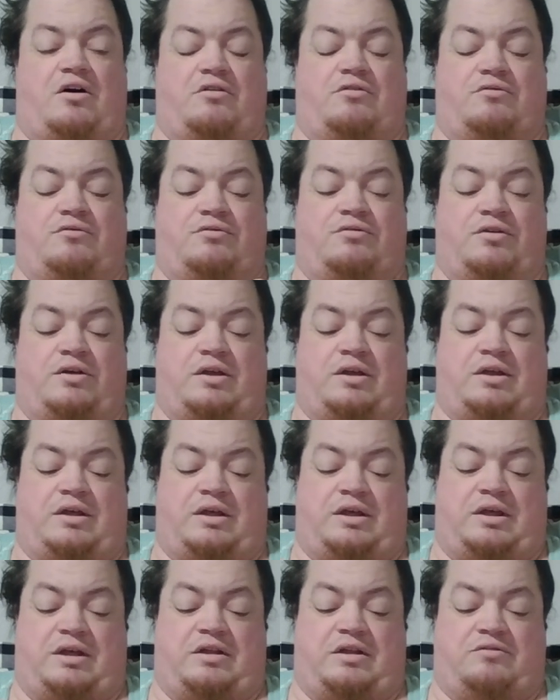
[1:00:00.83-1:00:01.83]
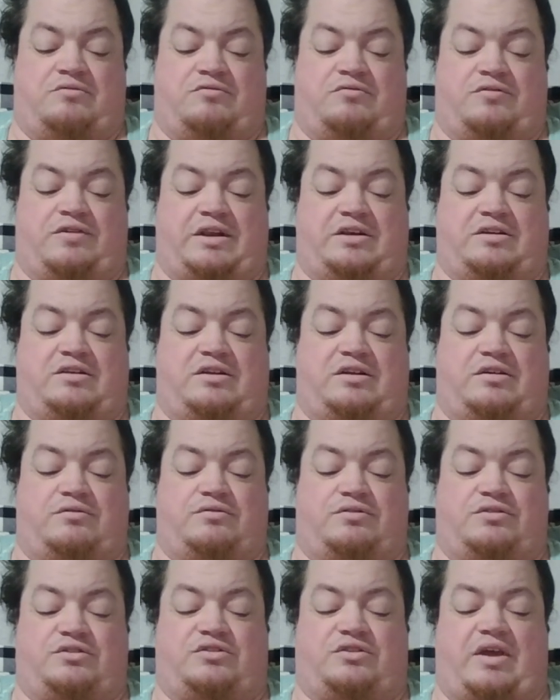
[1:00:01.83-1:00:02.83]
of
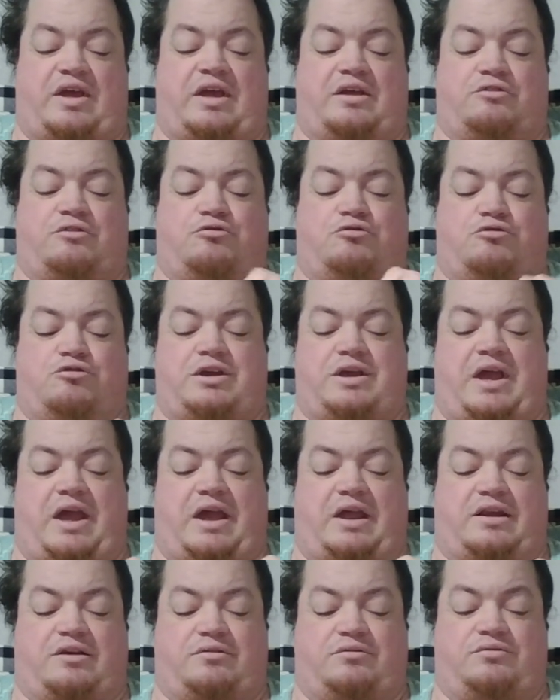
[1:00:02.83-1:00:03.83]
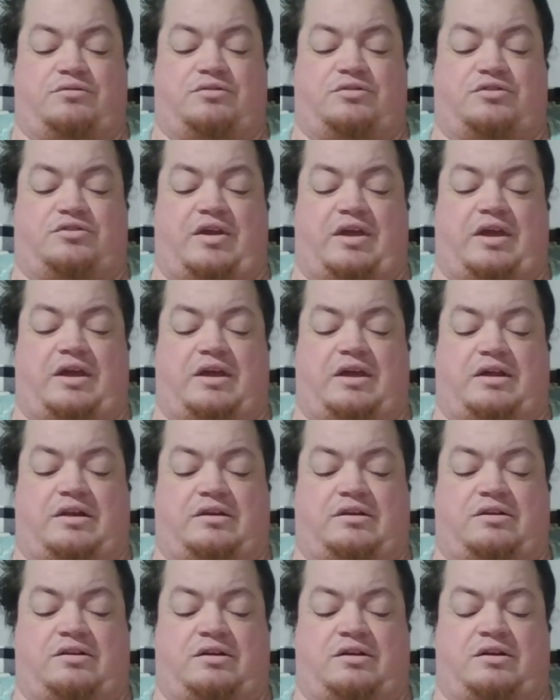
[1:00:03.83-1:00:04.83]
inventives and creatives,
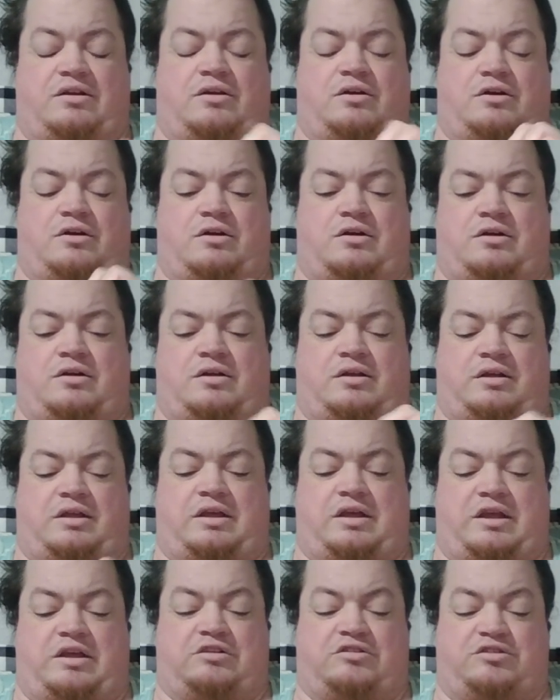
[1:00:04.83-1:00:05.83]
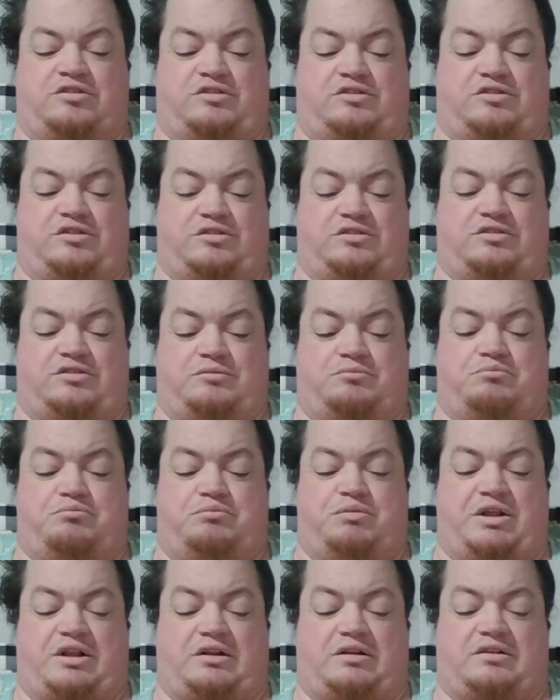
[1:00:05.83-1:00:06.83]
and it's just
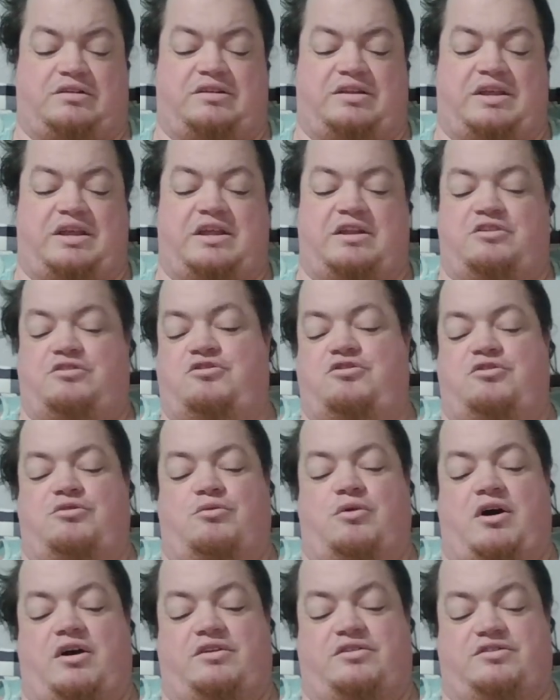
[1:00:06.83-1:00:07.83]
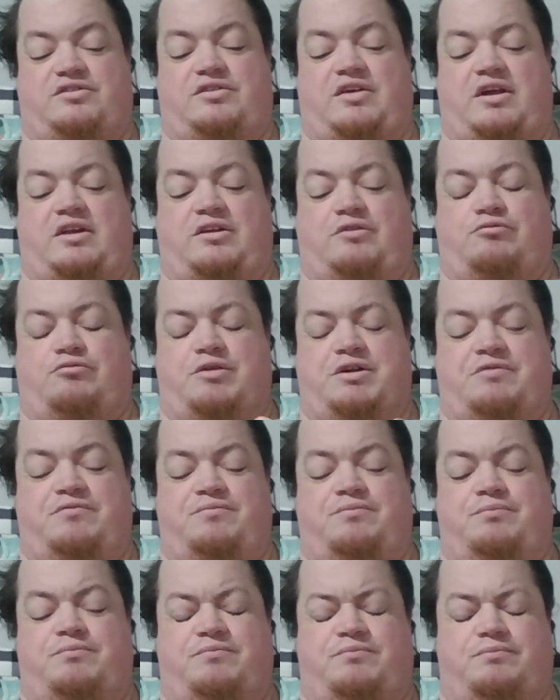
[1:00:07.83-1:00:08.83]
built into us. And if
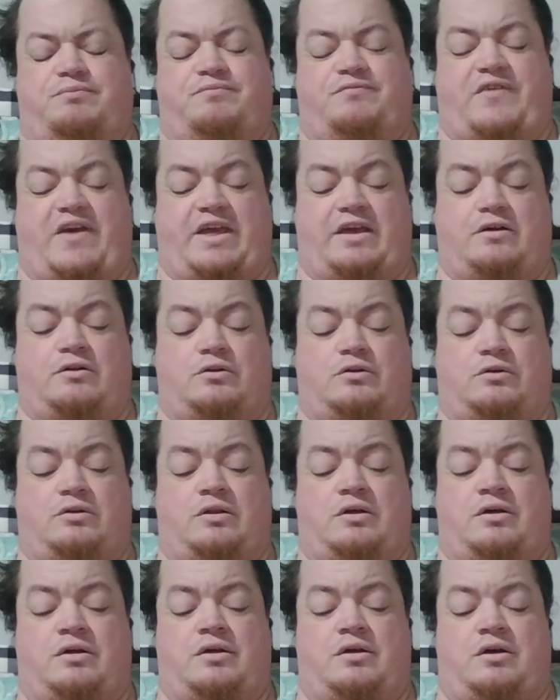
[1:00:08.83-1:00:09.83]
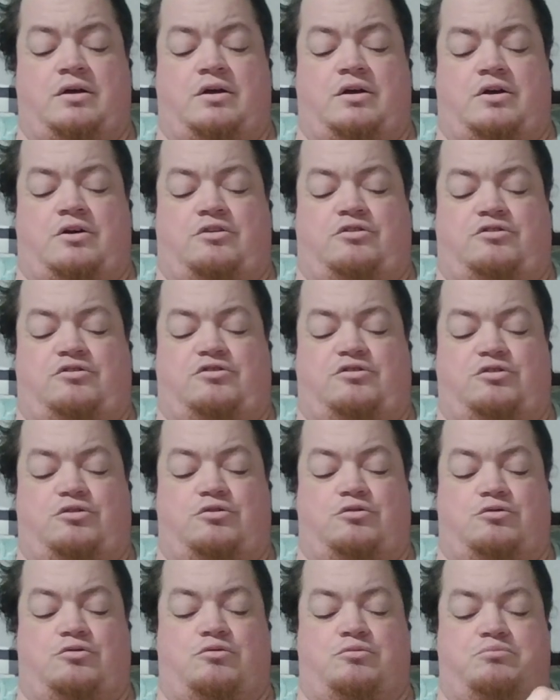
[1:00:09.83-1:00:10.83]
we fail
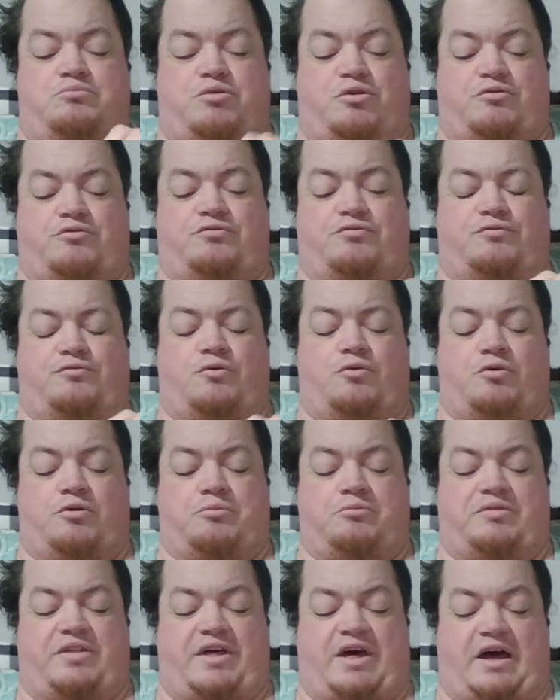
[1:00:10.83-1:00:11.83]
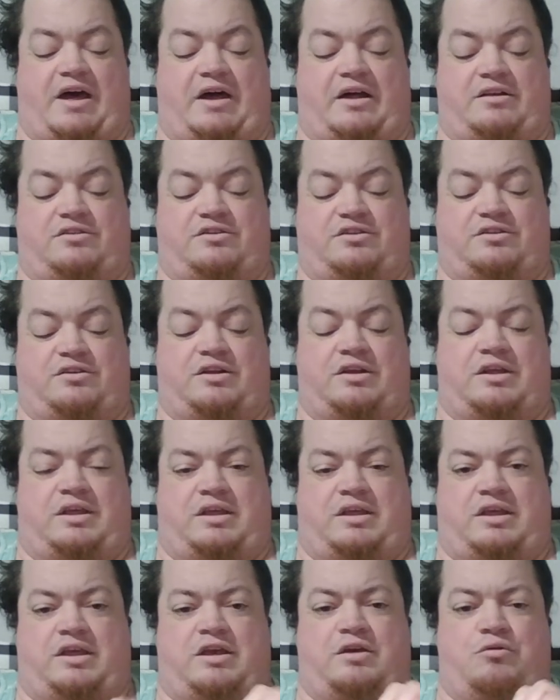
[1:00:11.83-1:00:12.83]
to perform that,
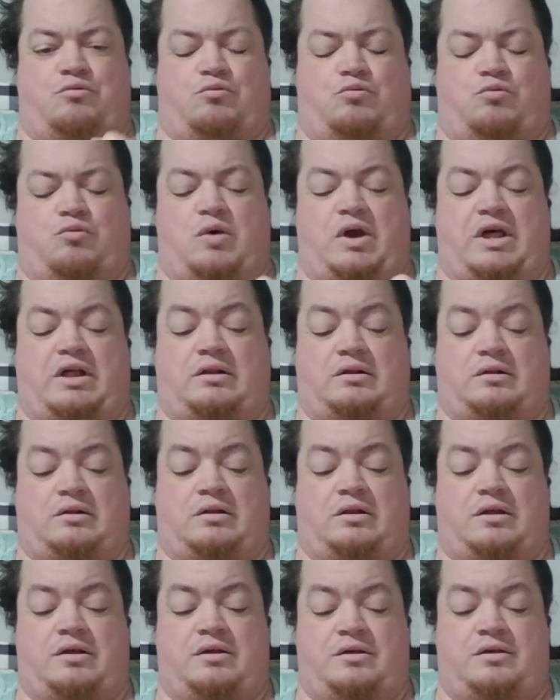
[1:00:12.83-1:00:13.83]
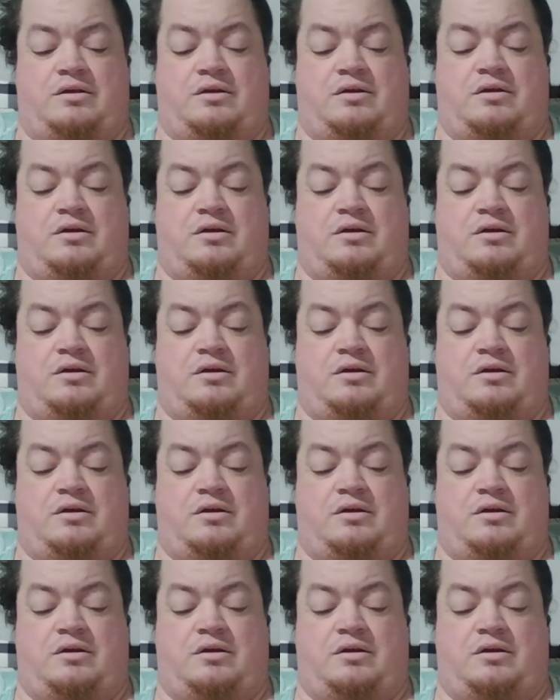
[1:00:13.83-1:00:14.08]
it will